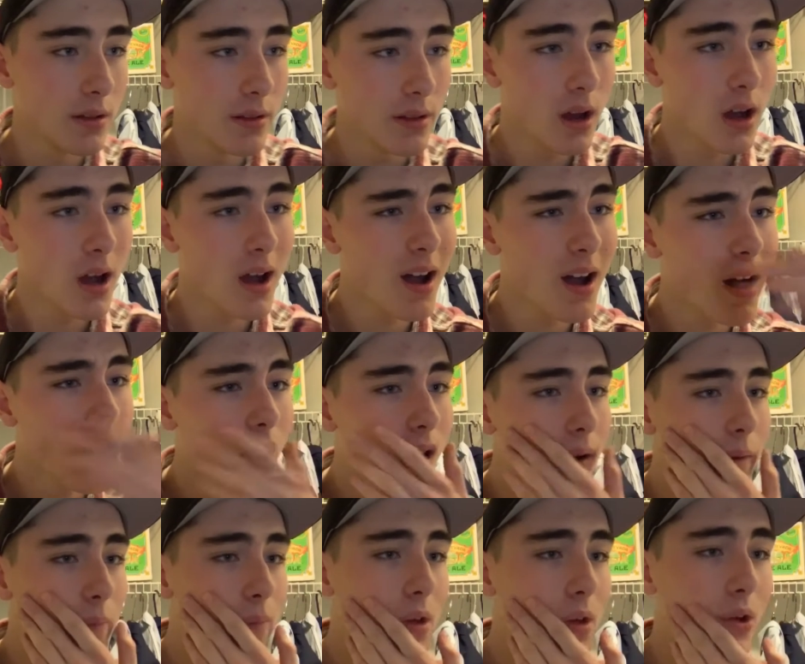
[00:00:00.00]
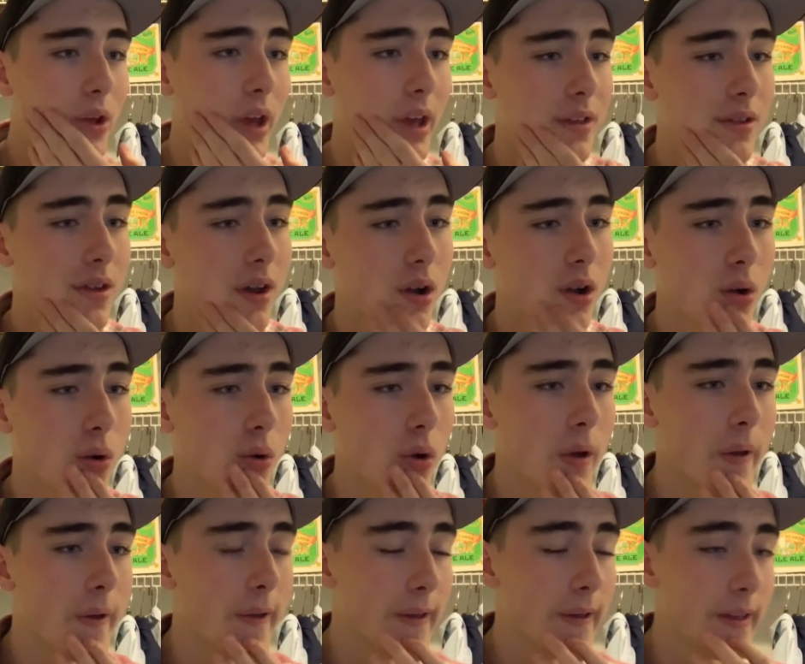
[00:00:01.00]
um, okay, so
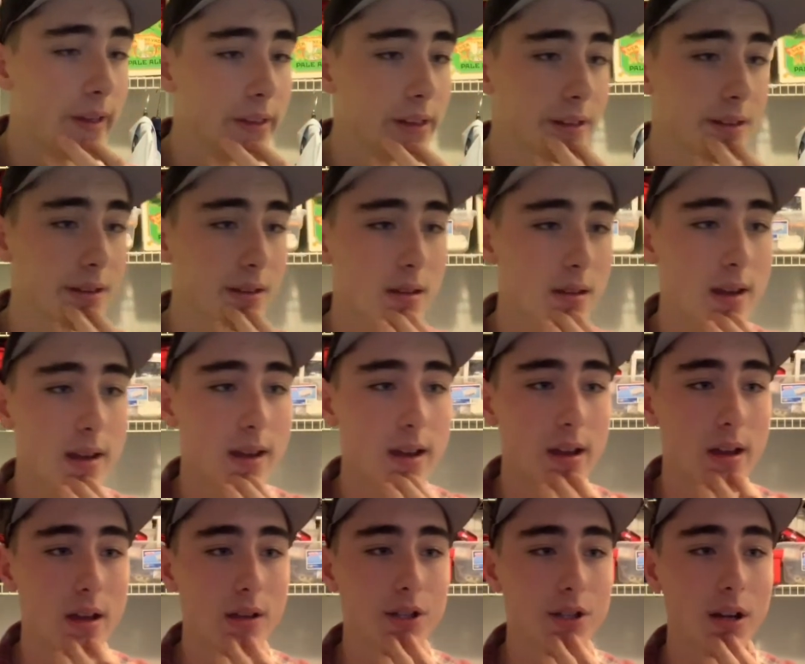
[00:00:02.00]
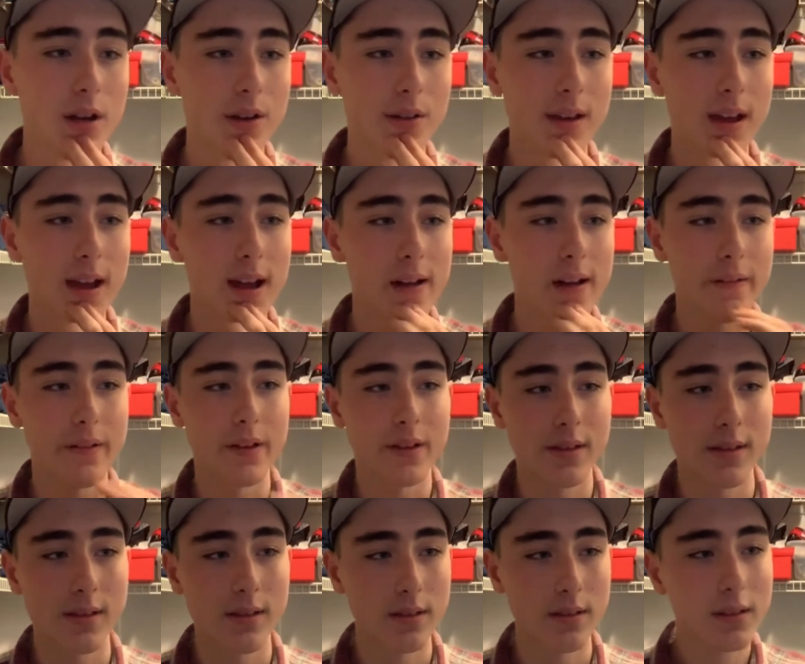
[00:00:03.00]
this sure is kind of
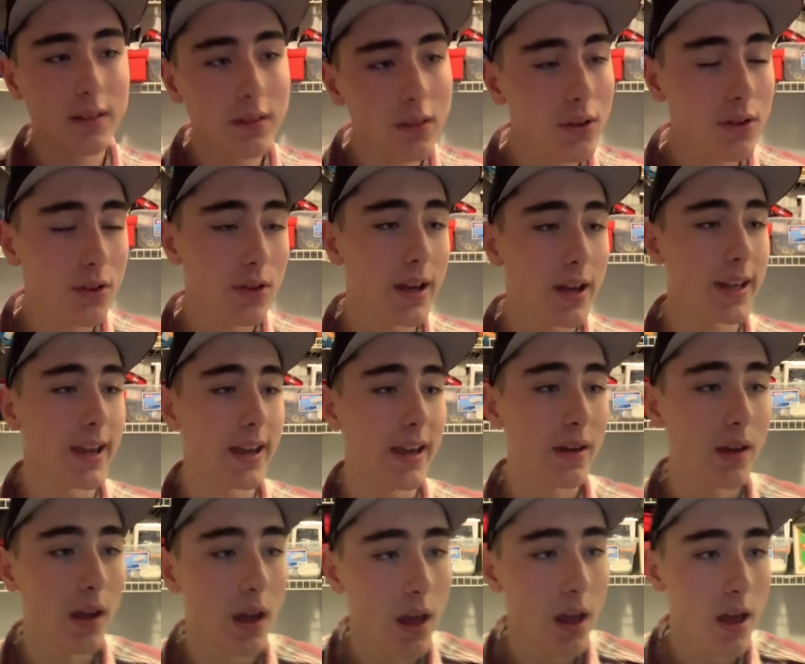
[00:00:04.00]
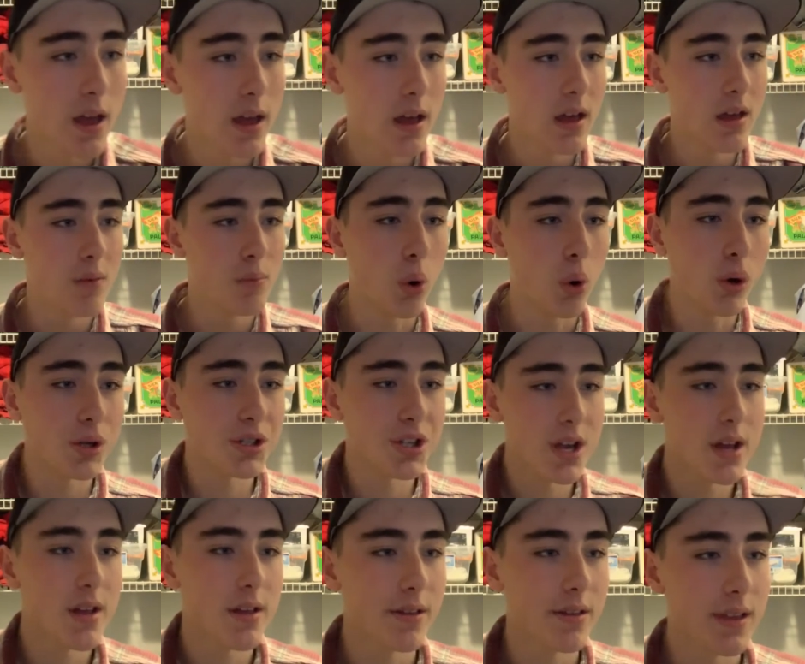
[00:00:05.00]
this, looks like a
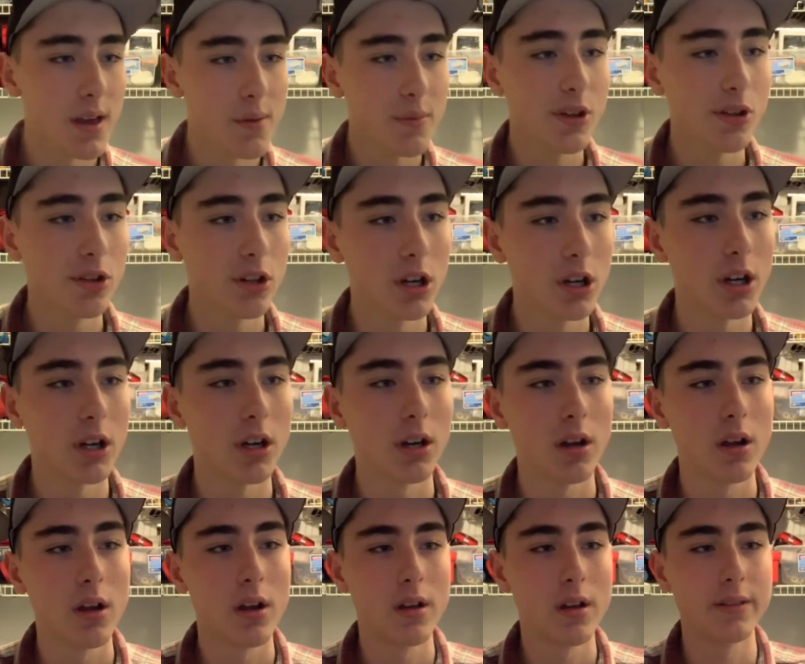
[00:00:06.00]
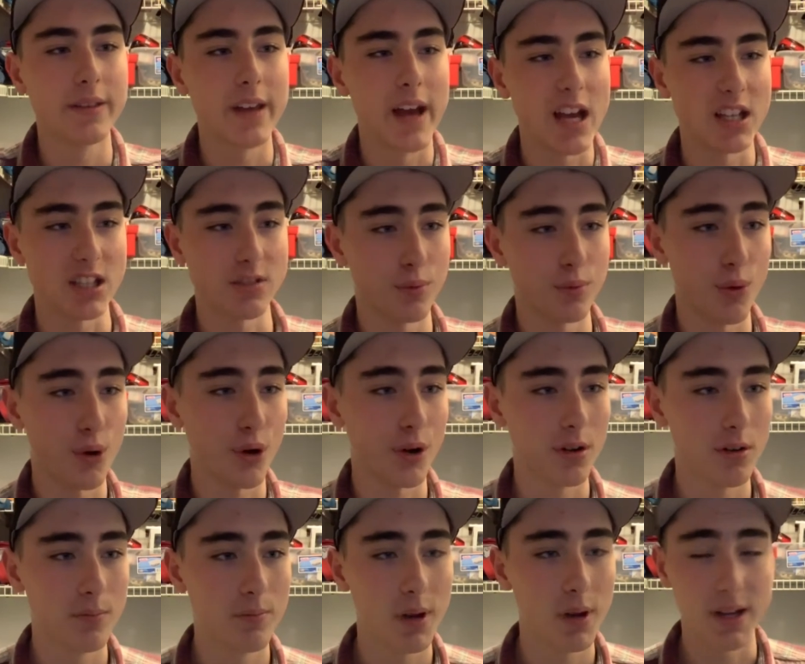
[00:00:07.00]
Porsche similar
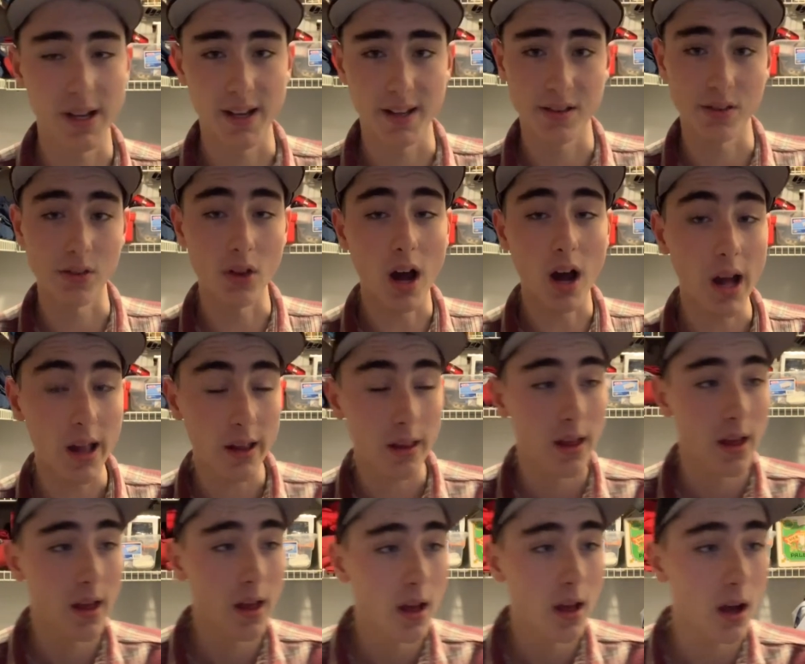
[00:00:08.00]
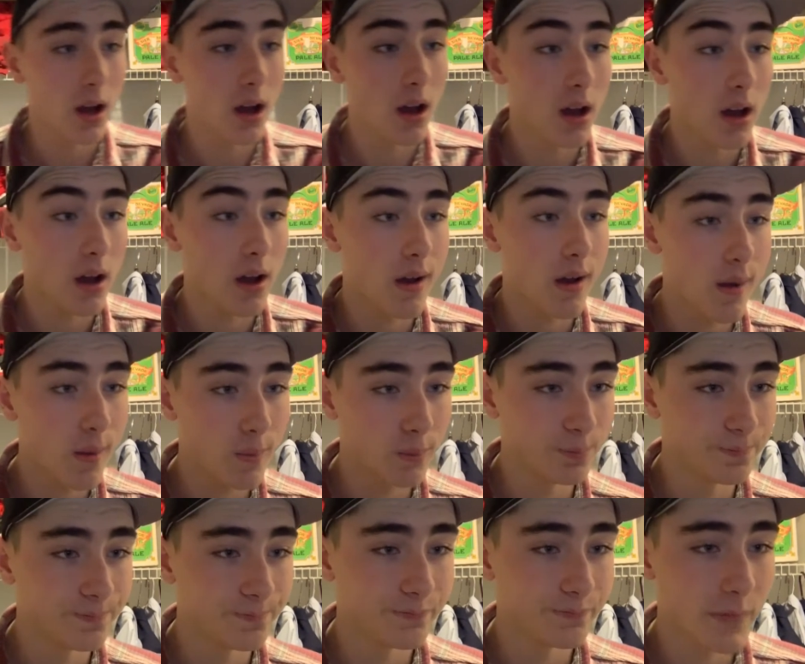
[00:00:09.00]
dashboard, but it's not.
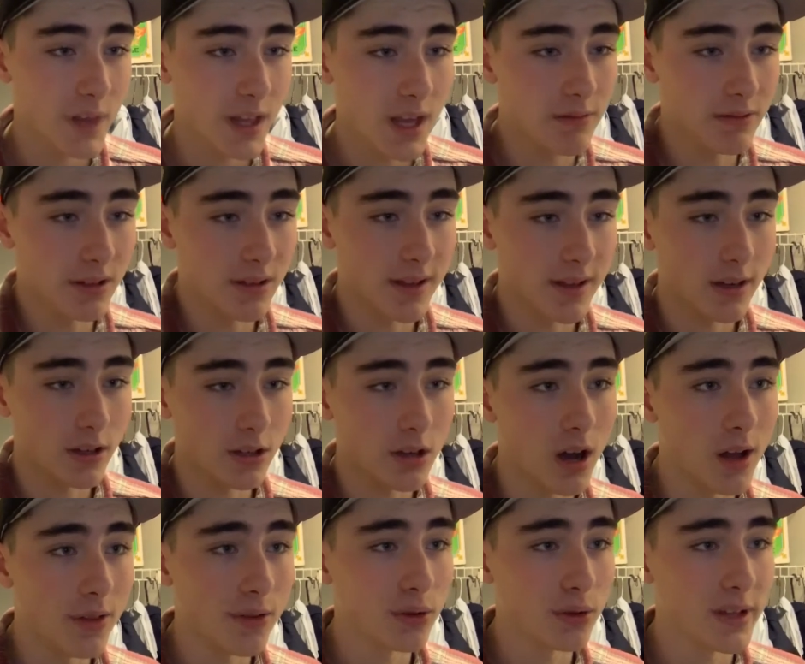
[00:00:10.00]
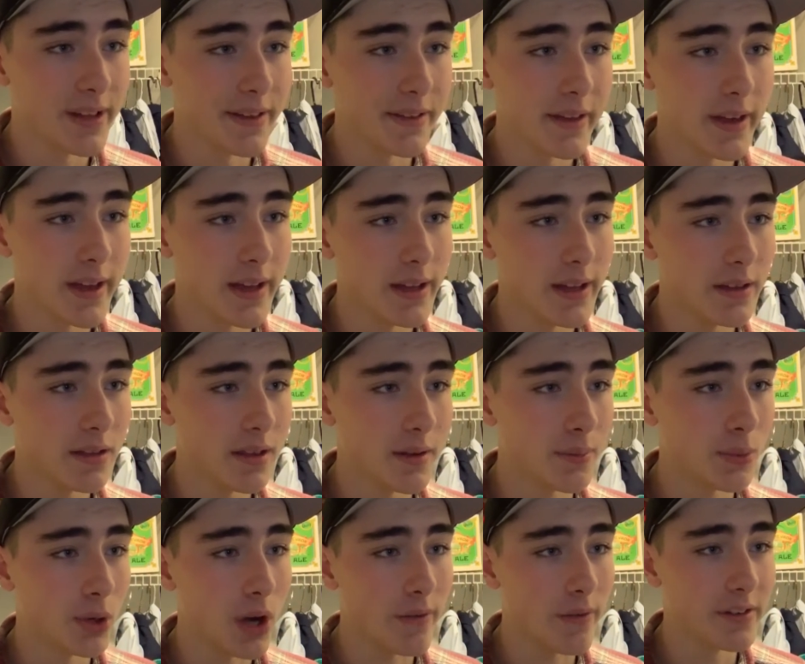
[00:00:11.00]
Um, same as the center console, they say it's a
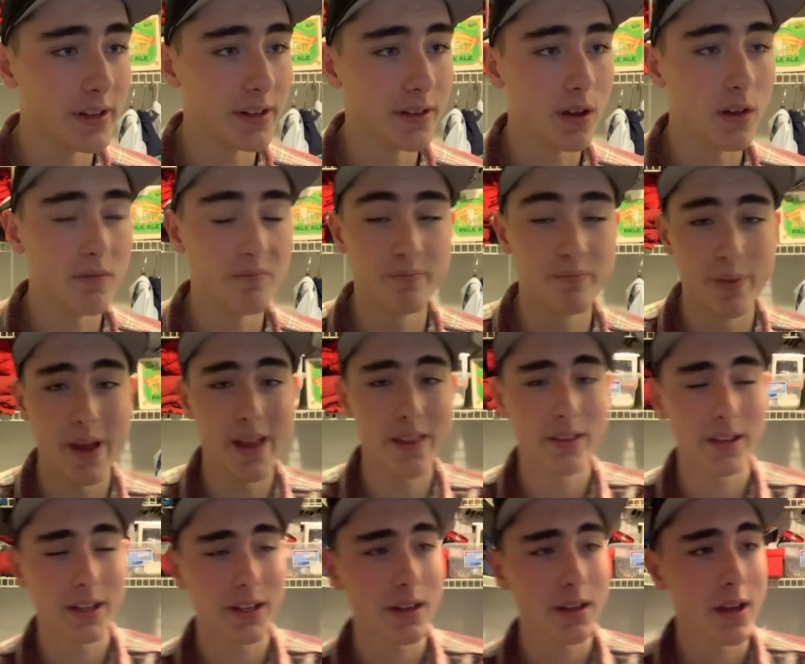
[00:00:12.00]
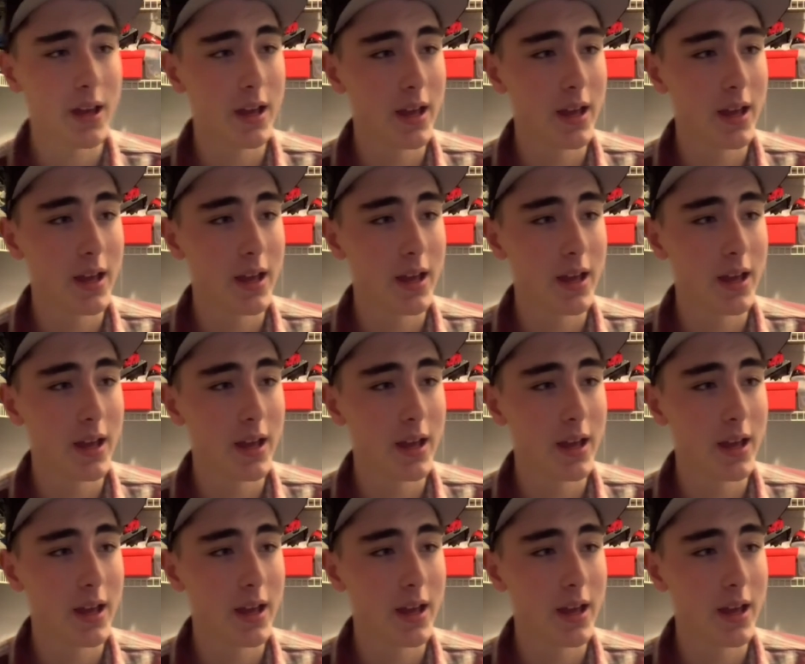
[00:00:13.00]
provenance of Bentley.